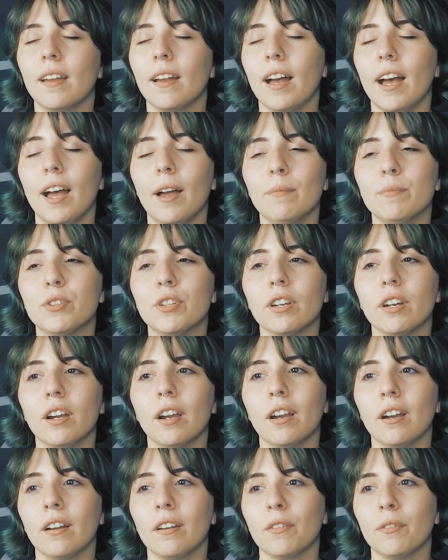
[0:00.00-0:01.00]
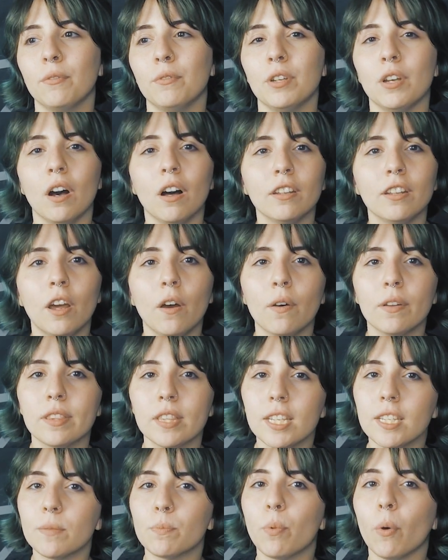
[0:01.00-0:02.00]
I'm sure we all know at
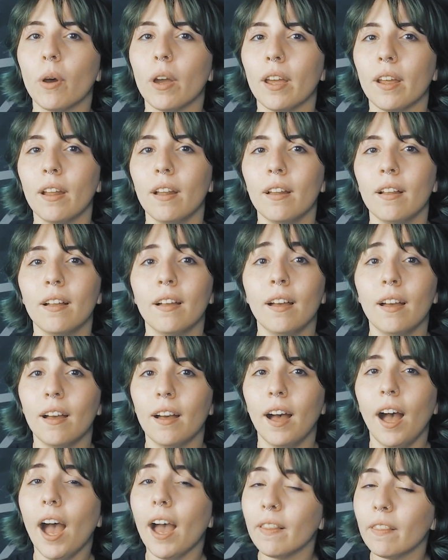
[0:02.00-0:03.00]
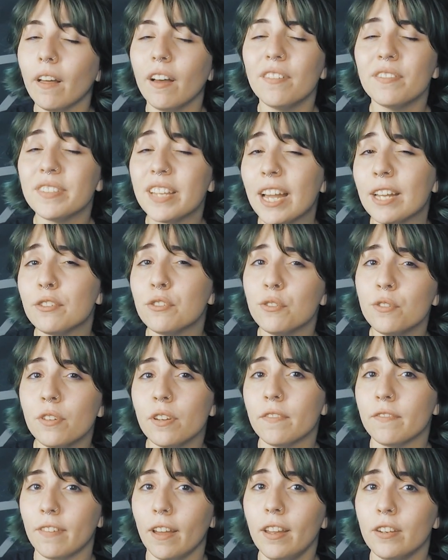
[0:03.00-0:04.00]
this point, I love tattoo
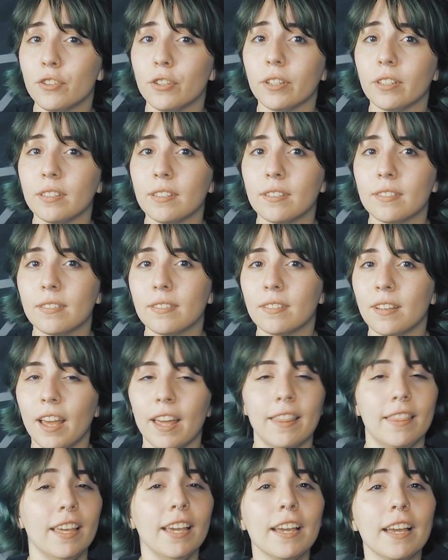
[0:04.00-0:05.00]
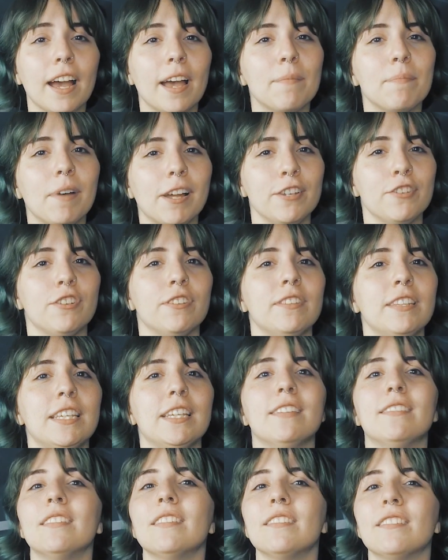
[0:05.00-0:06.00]
conventions. I think I mentioned the
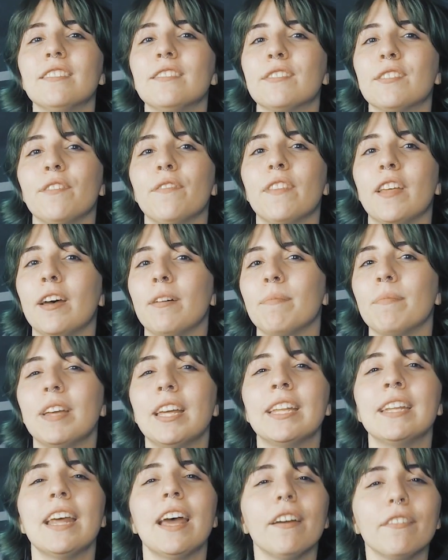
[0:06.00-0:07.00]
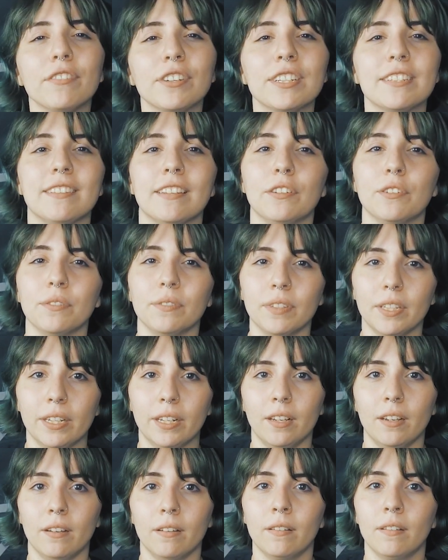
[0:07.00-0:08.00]
existence of them in every single video.
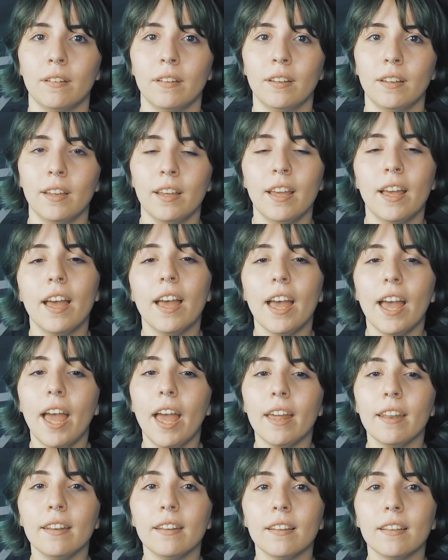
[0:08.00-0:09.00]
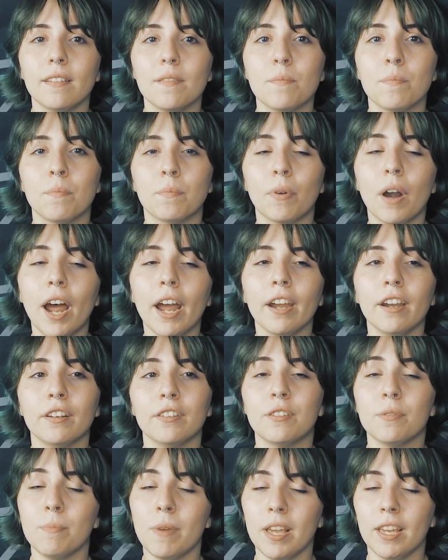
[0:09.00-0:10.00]
And prior
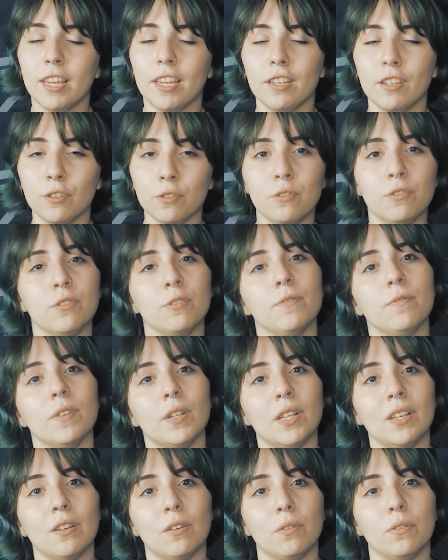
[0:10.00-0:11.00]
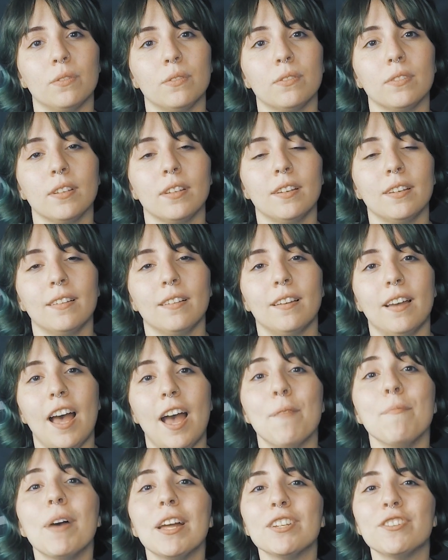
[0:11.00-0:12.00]
to making YouTube videos,
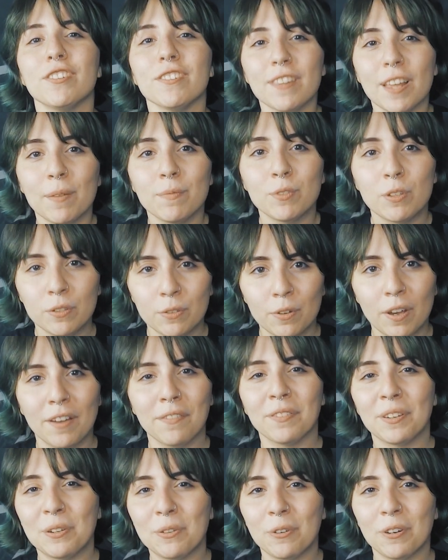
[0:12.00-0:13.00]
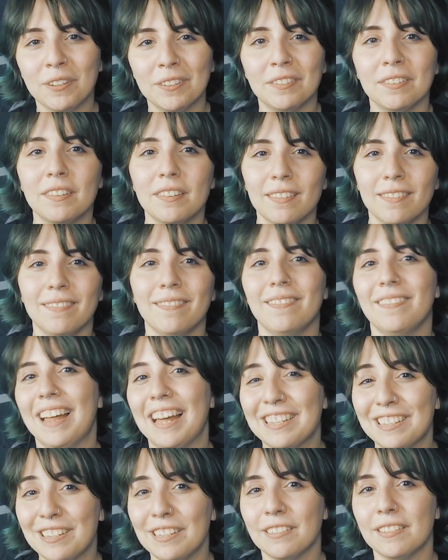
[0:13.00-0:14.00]
I mentioned them to everyone
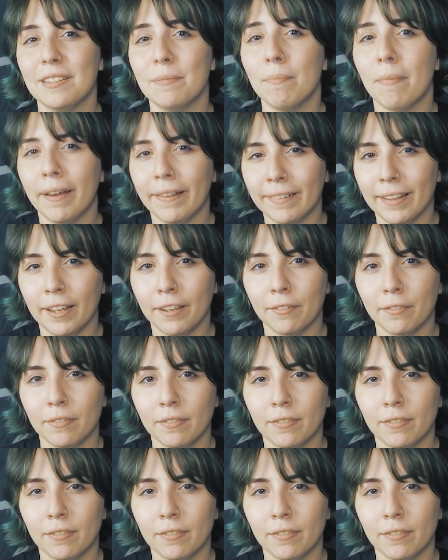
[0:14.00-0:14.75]
that is in my life.